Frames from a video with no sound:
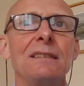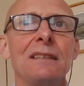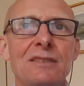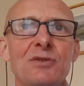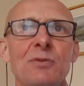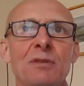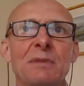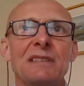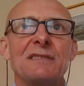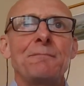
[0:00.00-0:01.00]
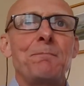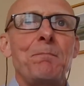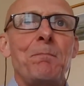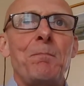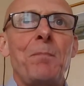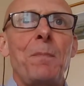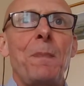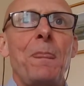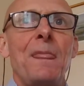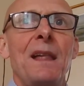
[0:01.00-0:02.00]
that's the wrong bit.
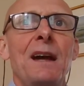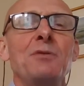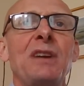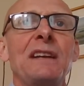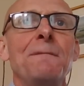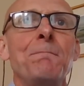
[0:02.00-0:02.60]
Okay.